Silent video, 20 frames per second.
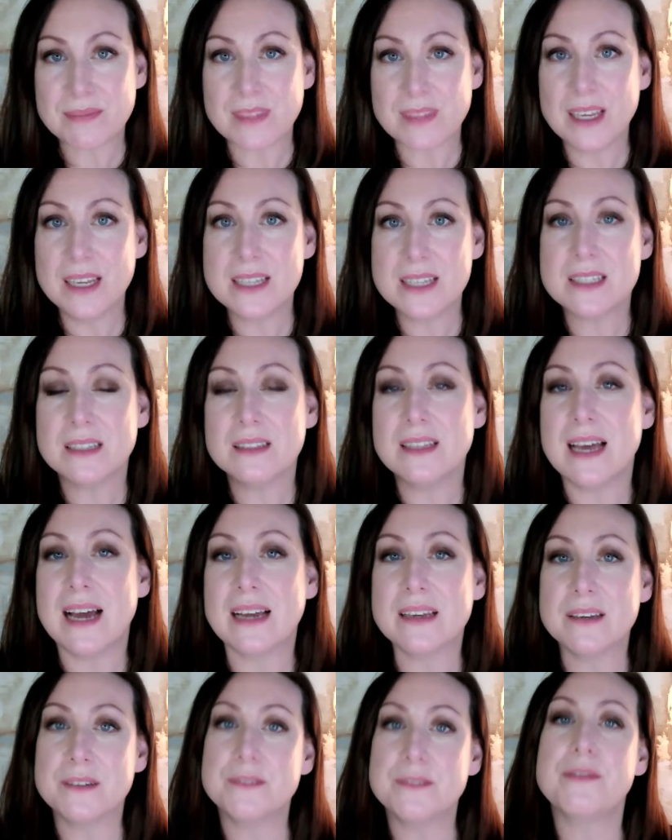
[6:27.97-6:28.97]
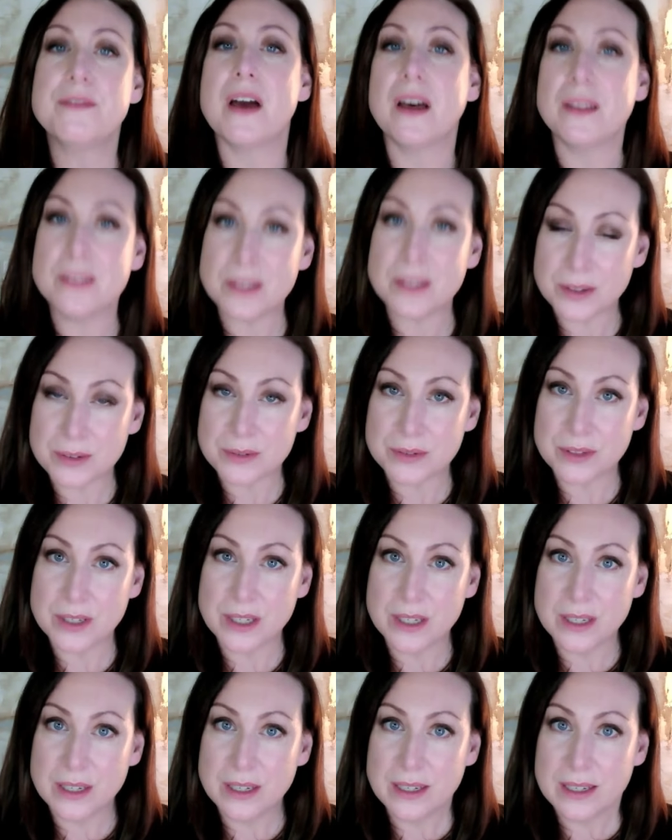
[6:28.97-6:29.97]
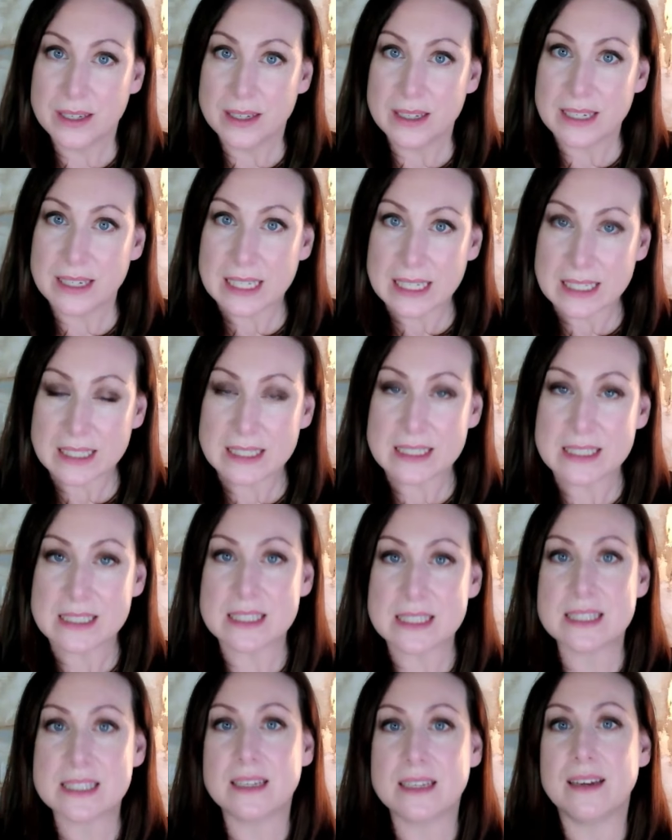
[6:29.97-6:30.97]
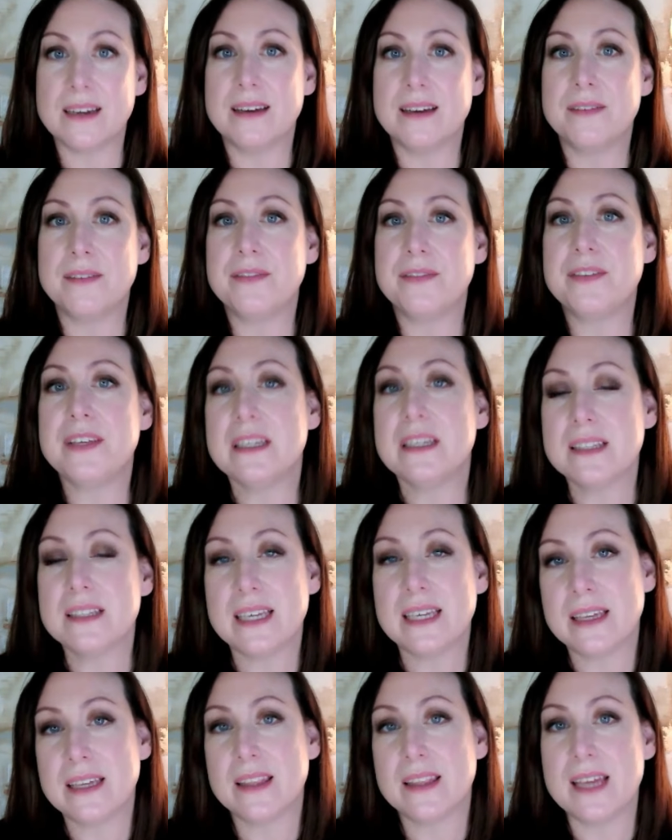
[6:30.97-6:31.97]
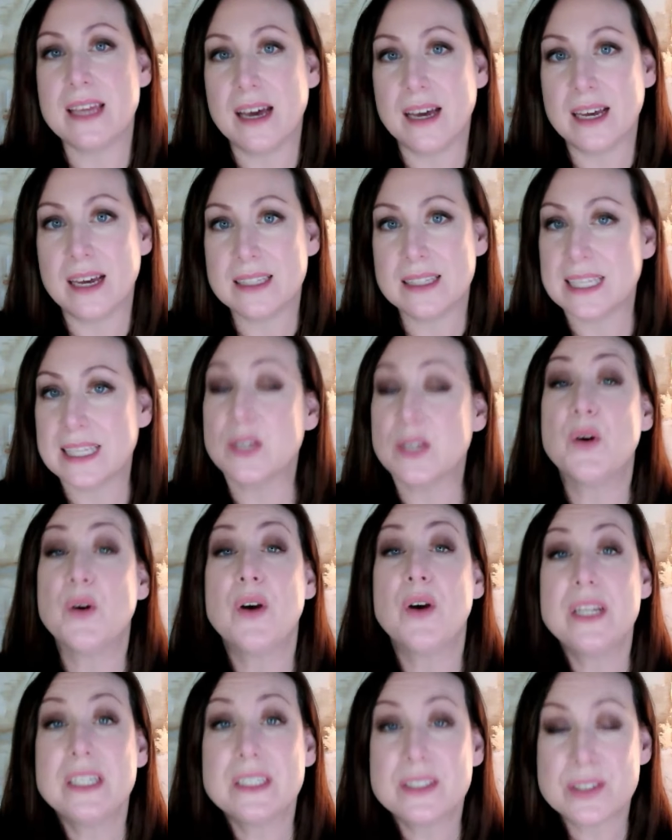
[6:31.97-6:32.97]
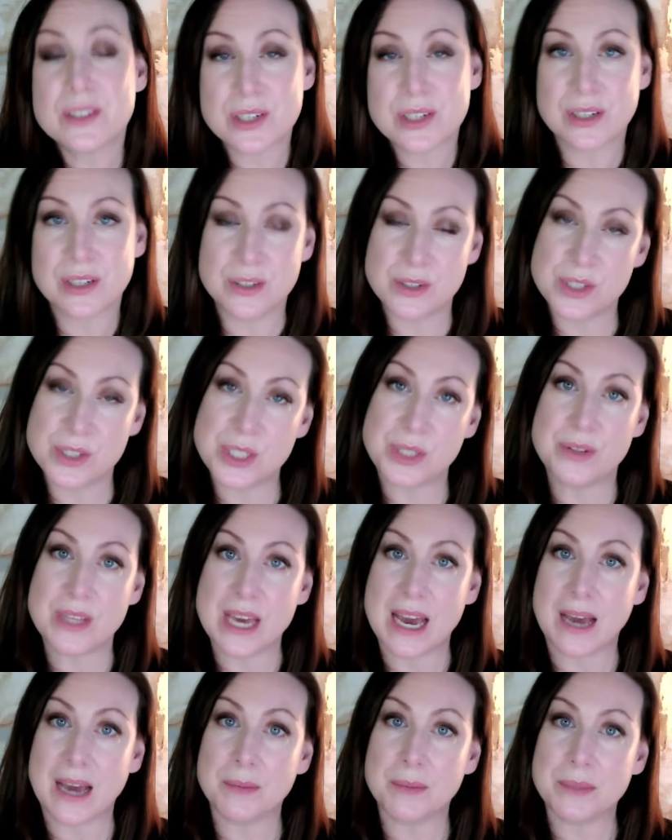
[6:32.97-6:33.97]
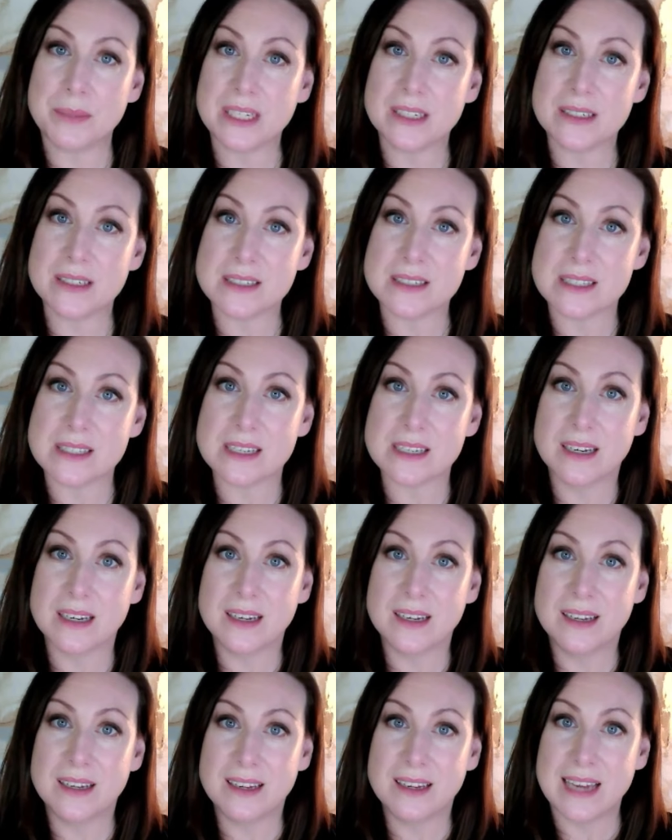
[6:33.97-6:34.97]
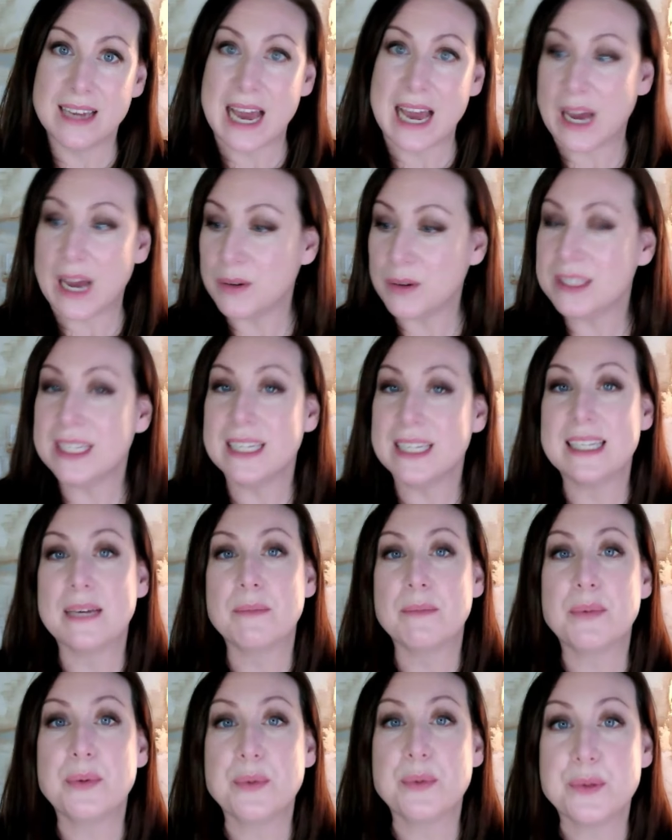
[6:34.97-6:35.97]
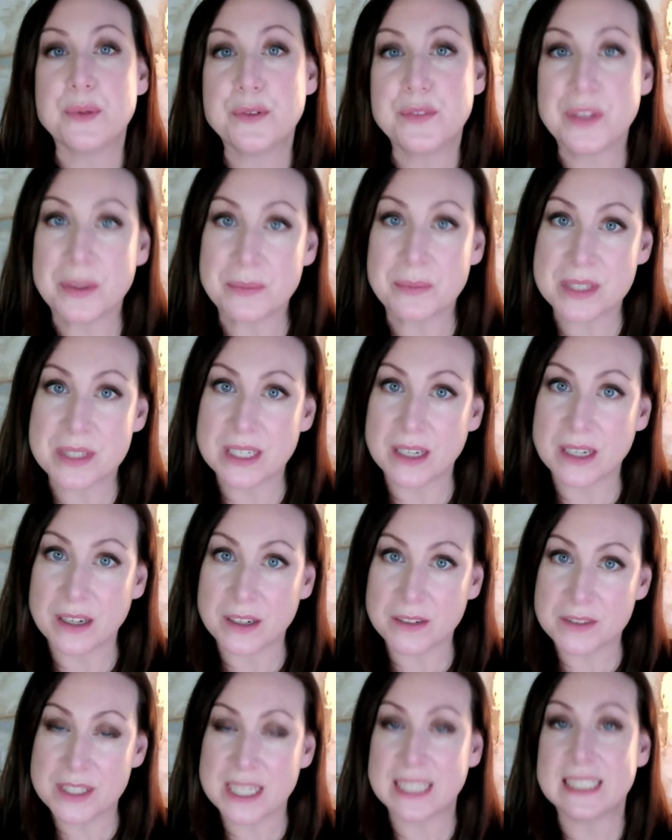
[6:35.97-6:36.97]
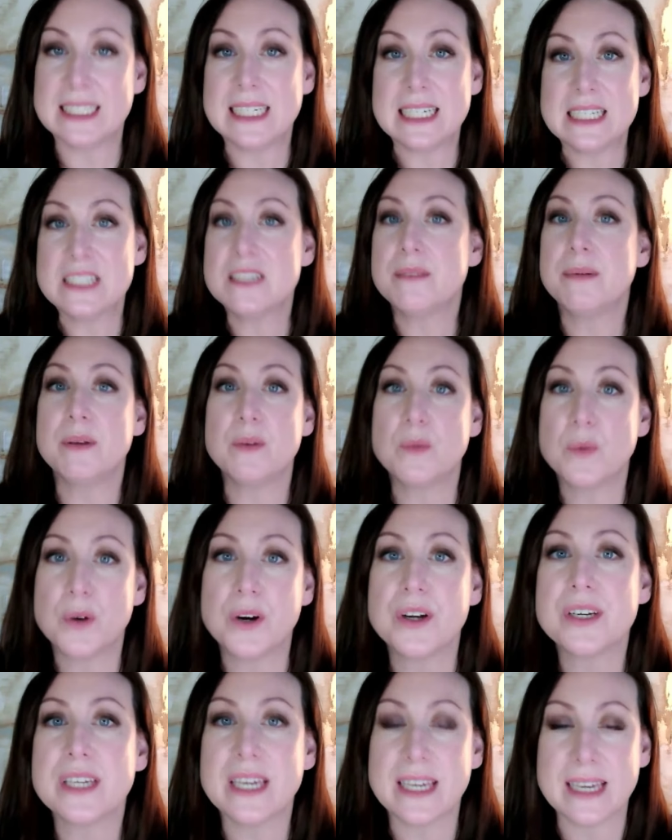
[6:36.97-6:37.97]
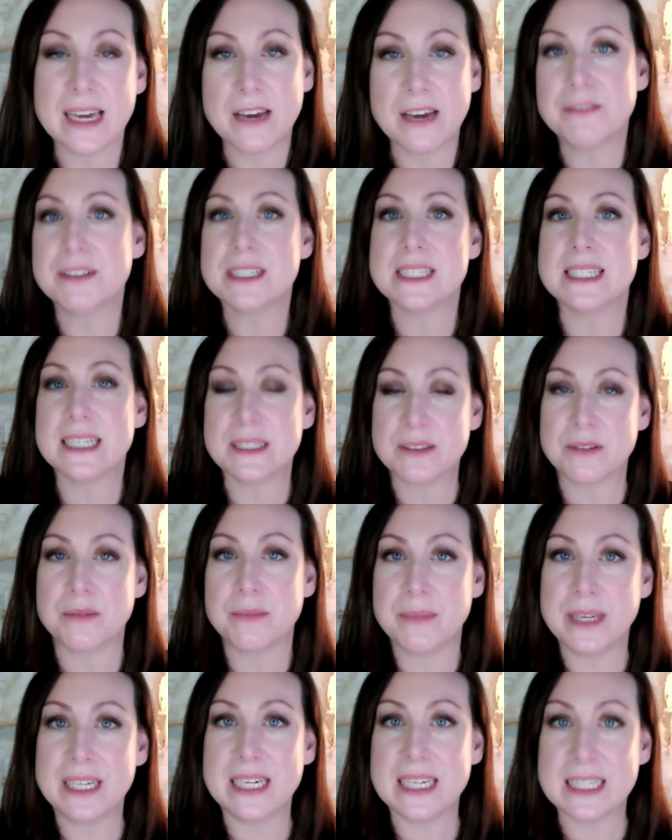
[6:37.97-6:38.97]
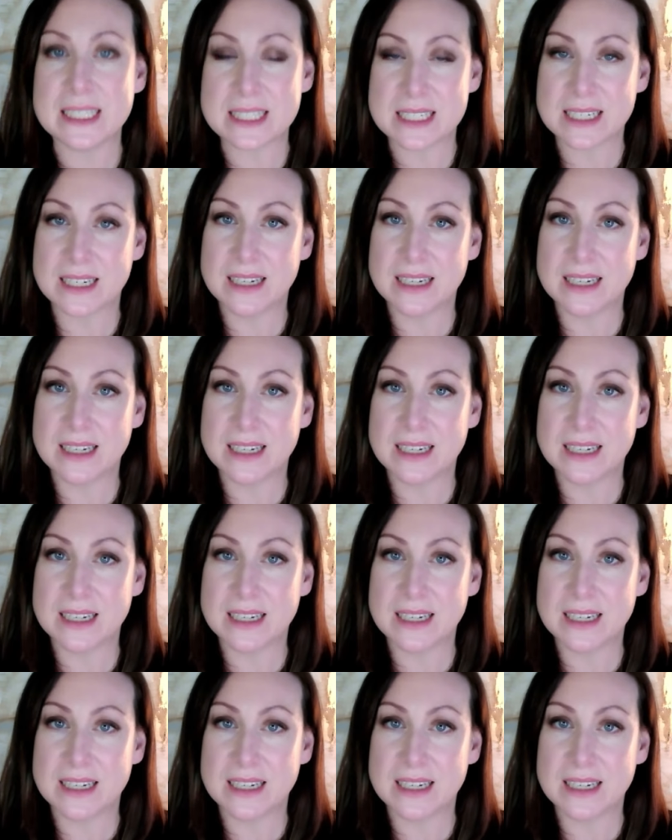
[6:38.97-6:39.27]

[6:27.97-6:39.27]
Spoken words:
is a lack of value, is a feeling that they couldn't do that because how would they then prove themselves? They need to be working every single minute.